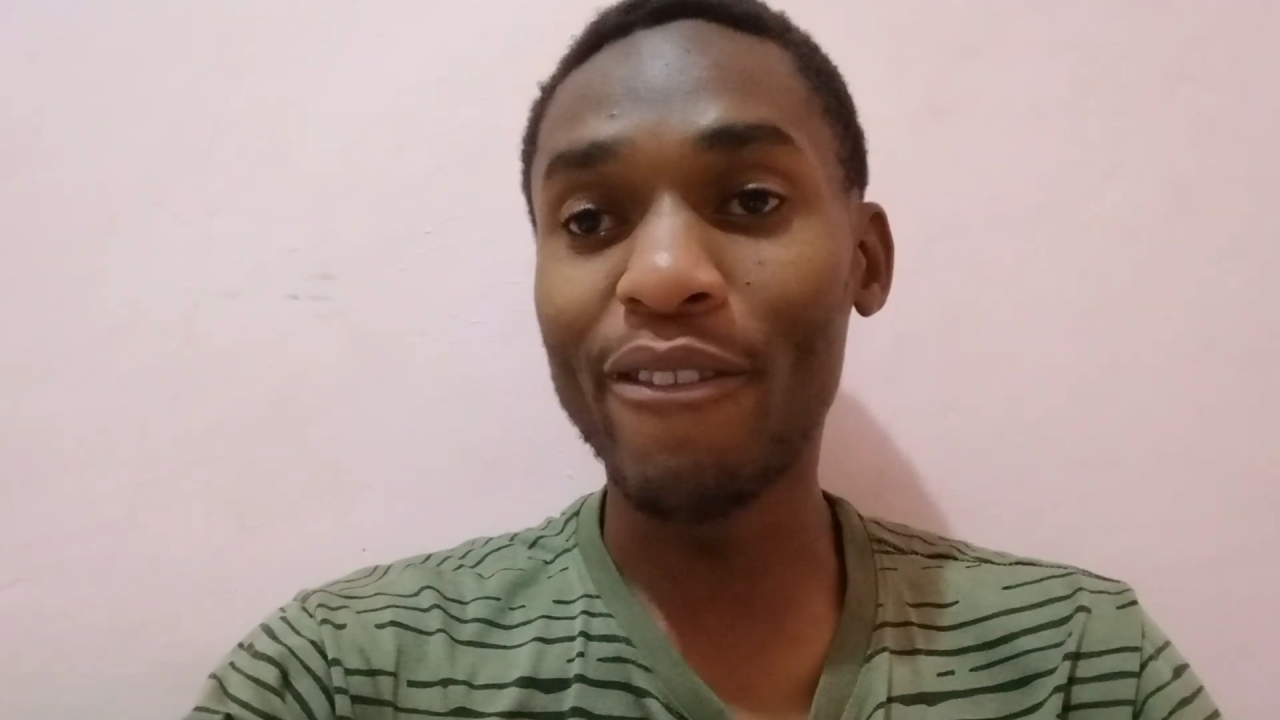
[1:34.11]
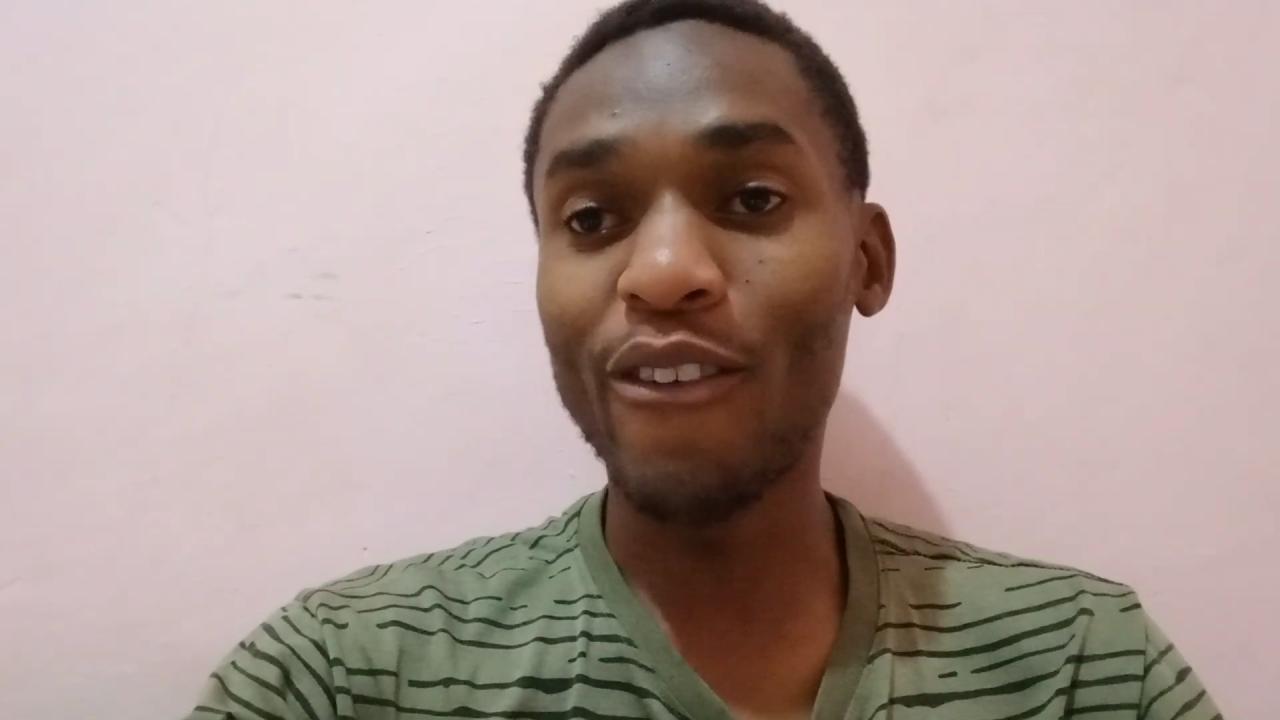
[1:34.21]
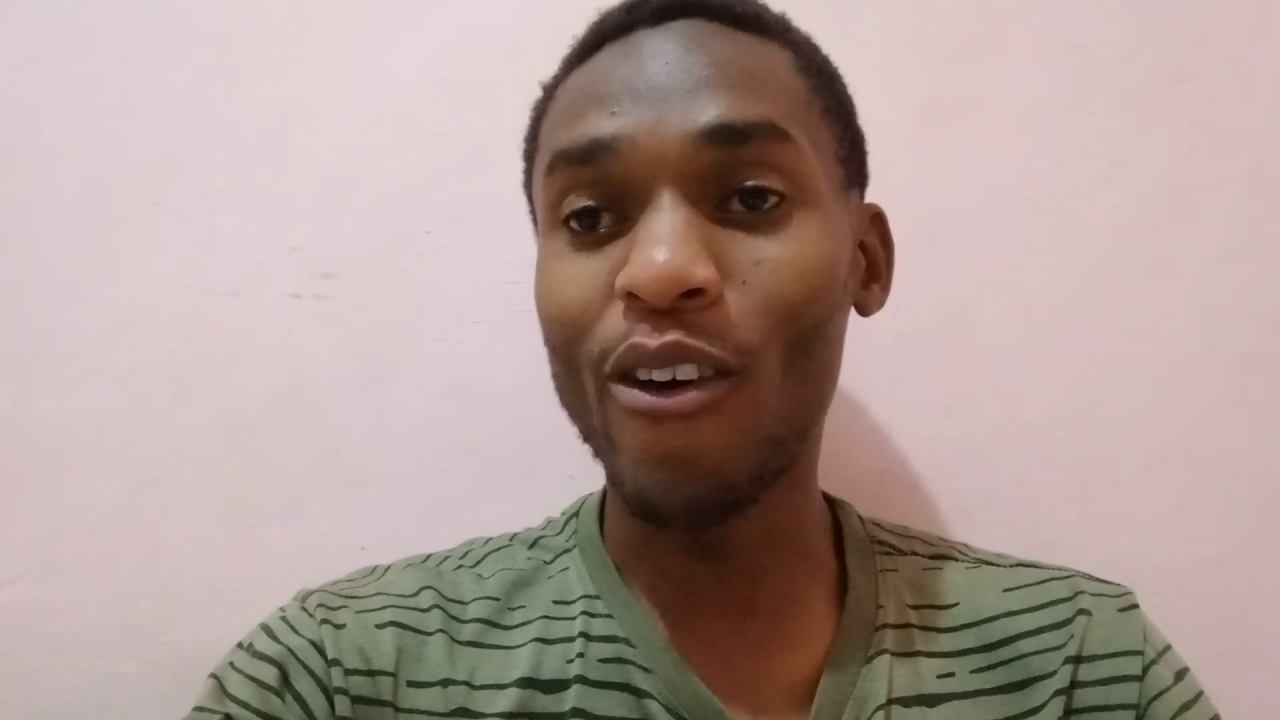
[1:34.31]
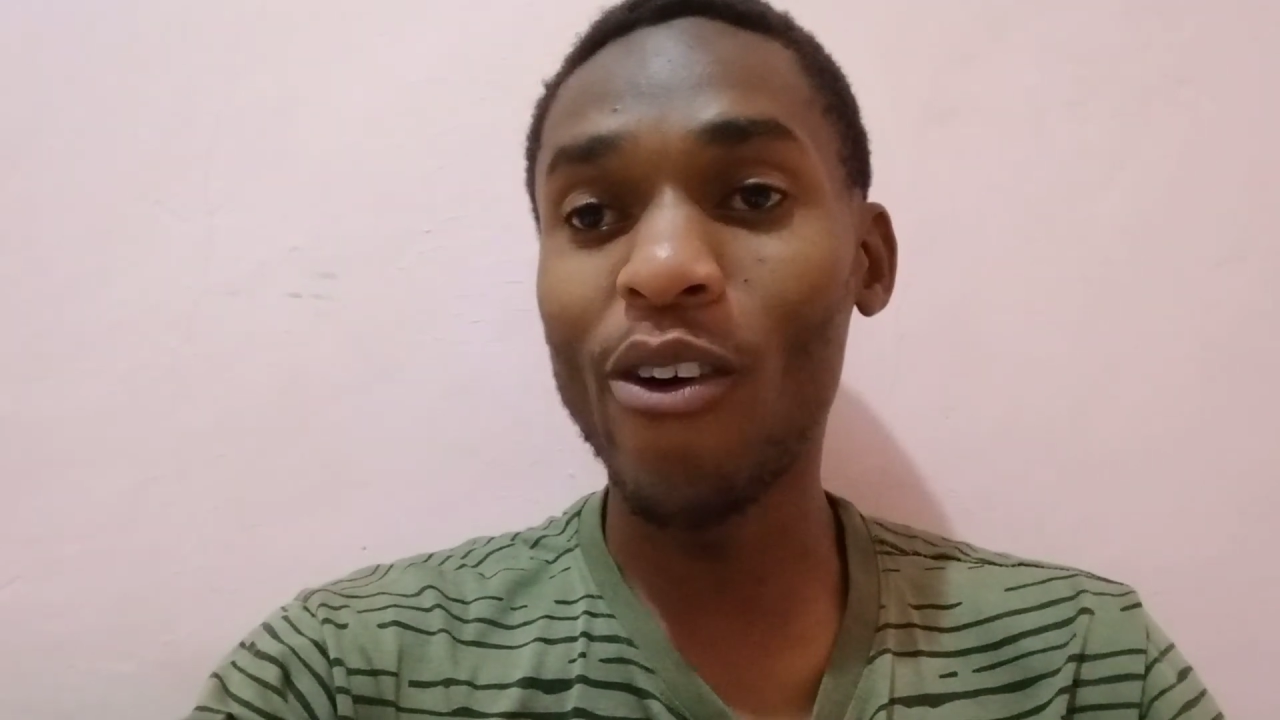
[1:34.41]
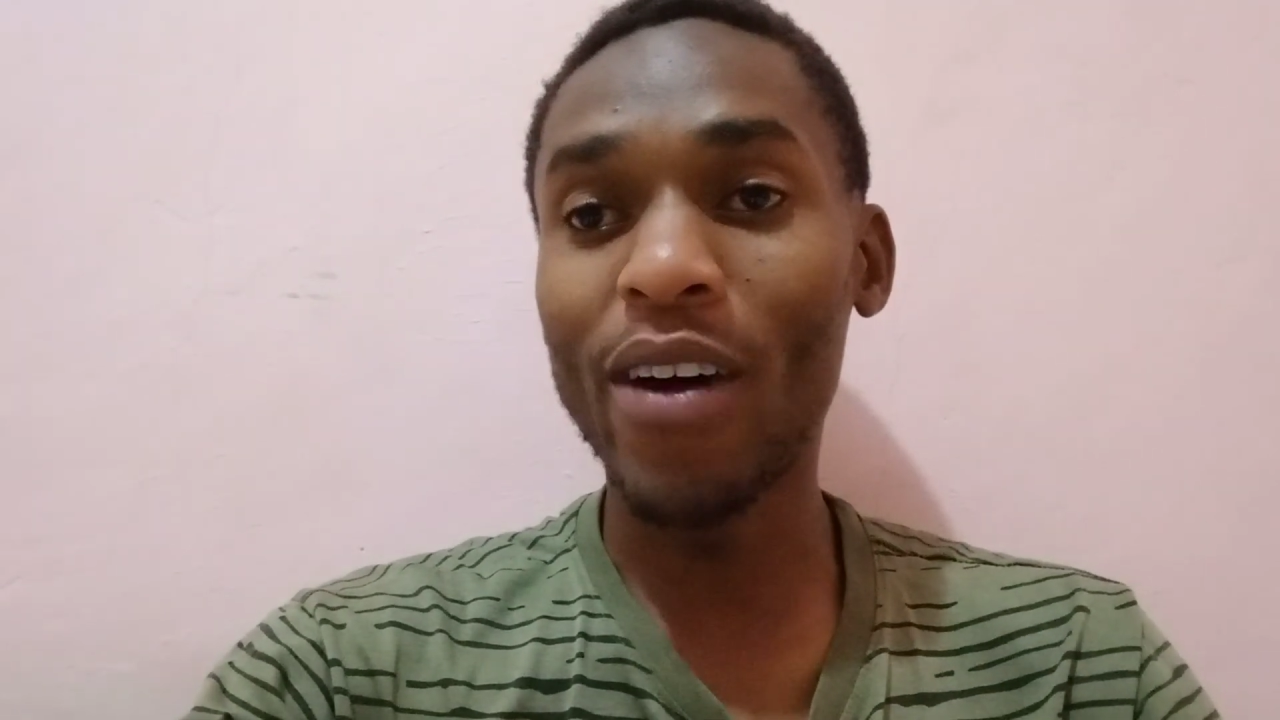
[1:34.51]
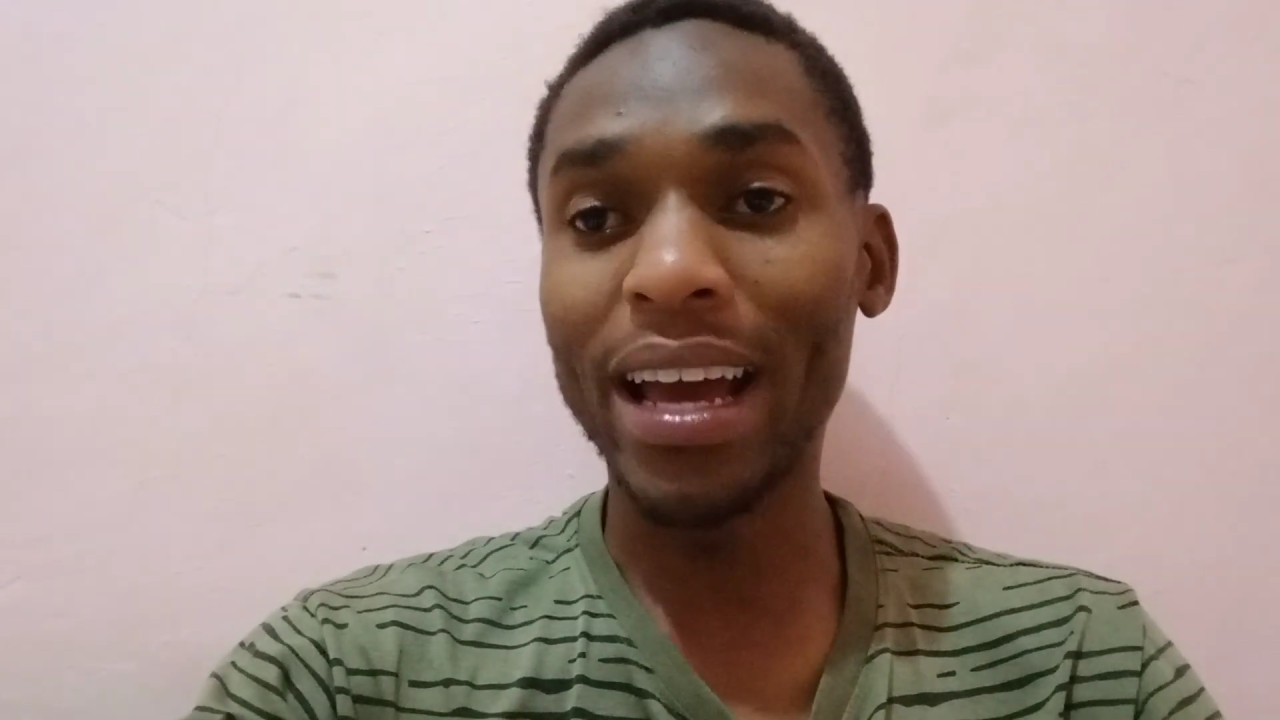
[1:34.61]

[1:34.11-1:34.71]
4